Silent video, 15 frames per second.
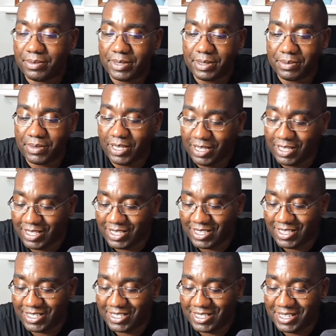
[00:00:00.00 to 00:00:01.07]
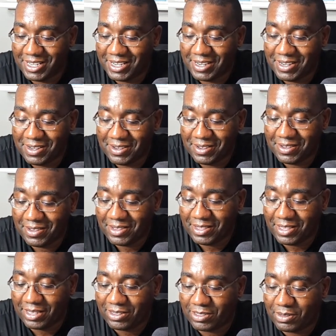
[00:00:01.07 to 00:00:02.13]
it's
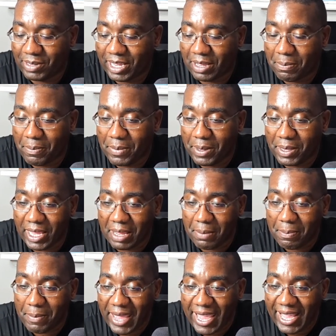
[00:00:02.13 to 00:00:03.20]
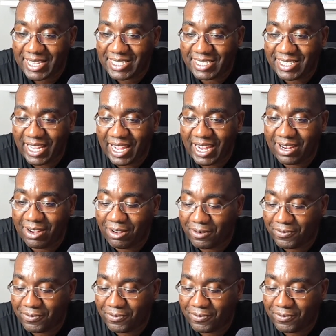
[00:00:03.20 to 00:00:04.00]
going like a like a mass die off or